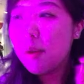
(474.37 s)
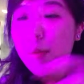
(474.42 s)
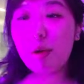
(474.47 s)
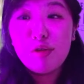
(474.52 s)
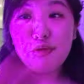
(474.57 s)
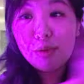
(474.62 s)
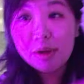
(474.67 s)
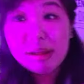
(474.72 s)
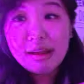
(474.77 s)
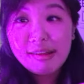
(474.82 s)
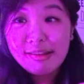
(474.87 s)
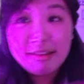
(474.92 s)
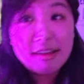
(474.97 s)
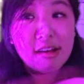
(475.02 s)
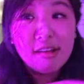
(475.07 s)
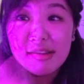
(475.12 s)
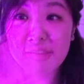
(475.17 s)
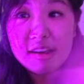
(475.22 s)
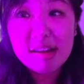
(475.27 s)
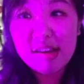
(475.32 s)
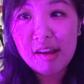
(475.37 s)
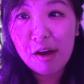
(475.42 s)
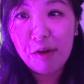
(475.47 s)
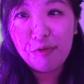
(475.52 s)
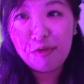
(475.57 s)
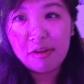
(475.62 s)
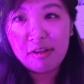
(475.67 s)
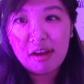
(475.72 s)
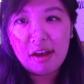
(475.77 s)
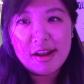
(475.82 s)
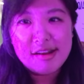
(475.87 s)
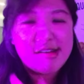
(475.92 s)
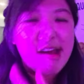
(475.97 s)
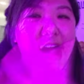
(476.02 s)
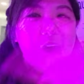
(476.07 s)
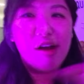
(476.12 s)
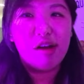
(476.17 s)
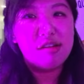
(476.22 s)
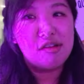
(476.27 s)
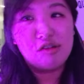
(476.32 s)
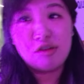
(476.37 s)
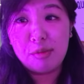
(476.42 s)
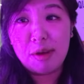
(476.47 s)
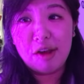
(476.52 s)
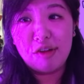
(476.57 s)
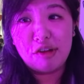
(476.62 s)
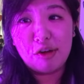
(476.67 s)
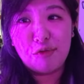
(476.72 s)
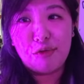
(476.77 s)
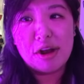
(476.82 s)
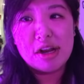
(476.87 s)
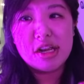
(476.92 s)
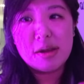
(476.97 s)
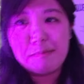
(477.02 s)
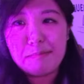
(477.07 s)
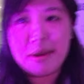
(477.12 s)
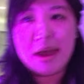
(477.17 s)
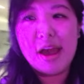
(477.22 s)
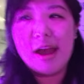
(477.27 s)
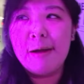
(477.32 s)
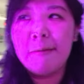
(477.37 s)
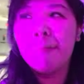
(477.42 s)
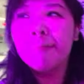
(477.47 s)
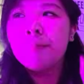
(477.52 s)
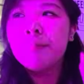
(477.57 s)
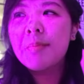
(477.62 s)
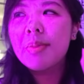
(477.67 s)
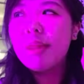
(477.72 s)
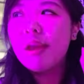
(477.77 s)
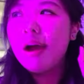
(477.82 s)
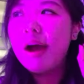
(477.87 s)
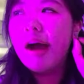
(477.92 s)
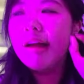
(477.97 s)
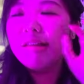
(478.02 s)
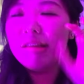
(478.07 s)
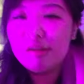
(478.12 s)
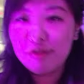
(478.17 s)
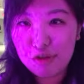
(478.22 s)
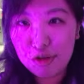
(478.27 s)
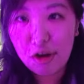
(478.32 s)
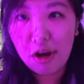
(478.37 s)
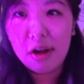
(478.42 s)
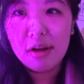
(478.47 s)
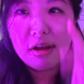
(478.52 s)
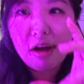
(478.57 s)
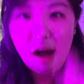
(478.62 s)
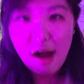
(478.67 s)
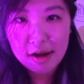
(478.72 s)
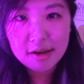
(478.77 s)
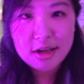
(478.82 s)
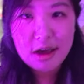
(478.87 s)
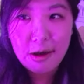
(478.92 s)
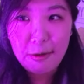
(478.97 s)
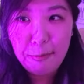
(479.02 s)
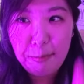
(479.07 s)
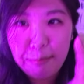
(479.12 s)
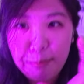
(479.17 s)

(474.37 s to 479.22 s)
which really seals the deal for the entire situation for it to be a dessert cocktail.